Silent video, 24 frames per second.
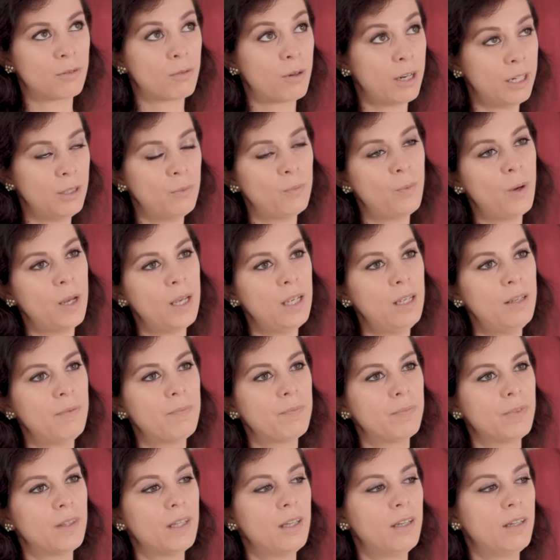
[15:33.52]
right way,
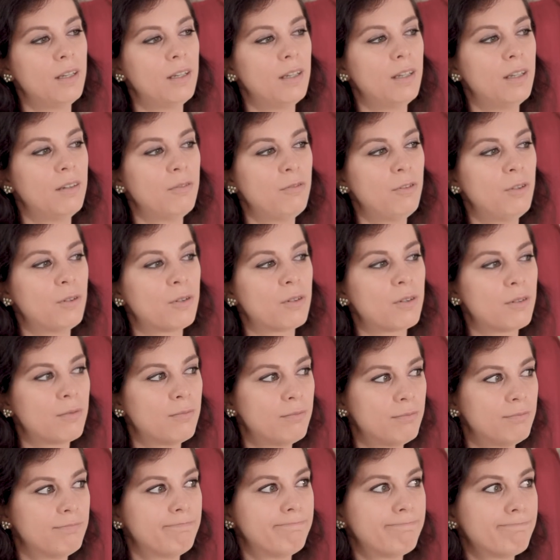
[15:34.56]
if you're